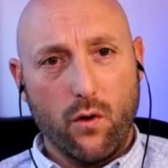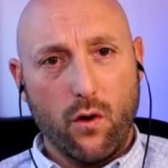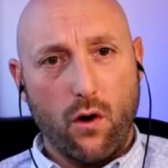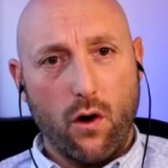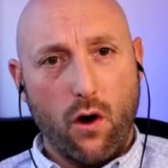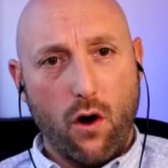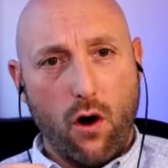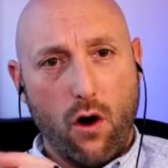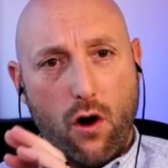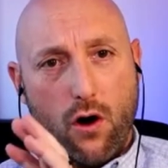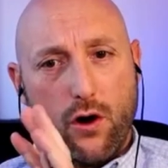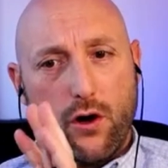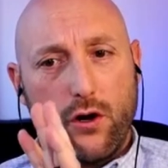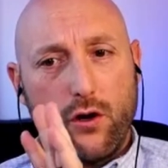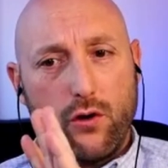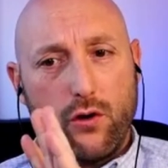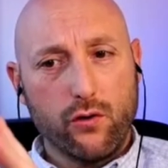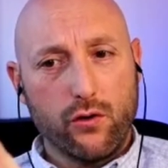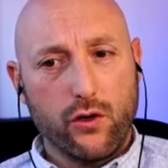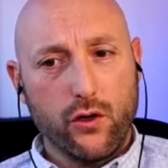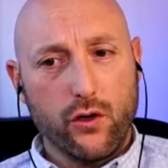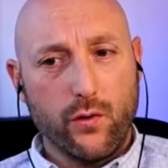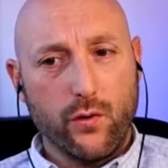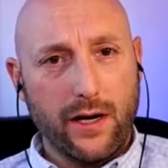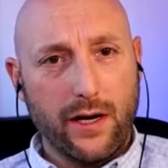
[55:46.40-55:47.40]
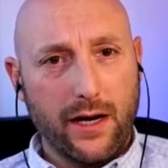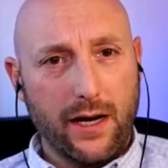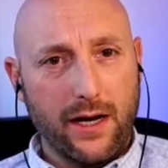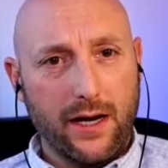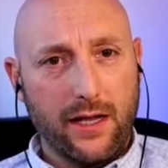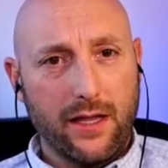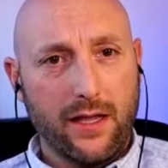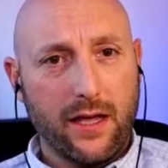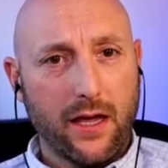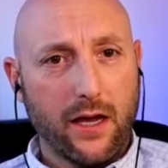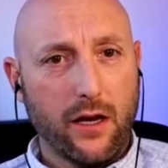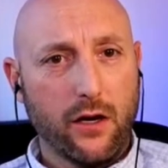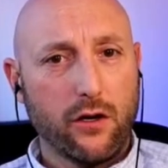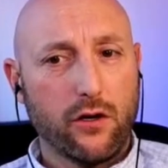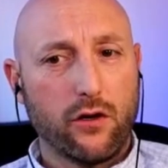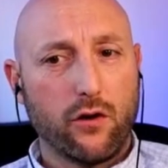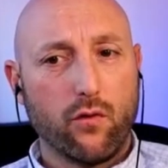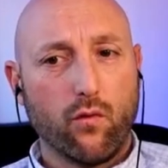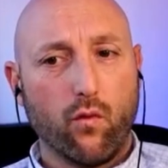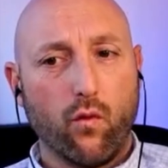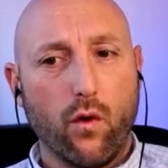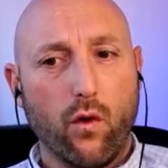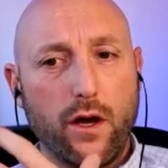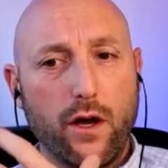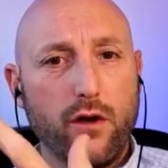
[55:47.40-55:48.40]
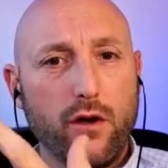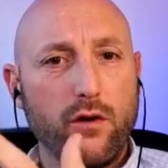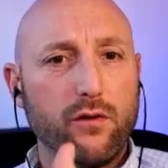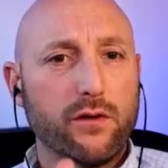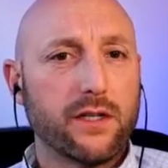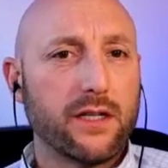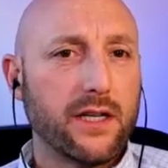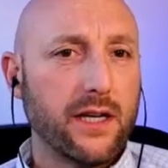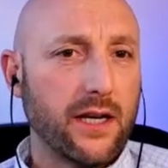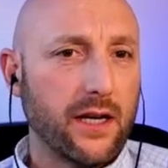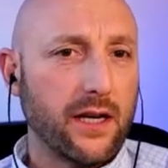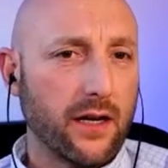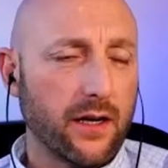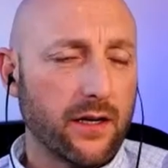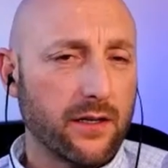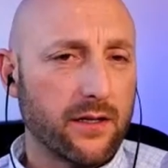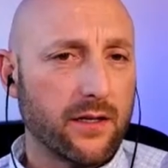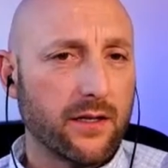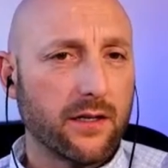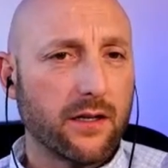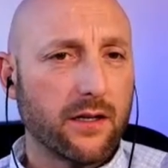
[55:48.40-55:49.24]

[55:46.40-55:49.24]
Are you doing anything? What are you seeing? And,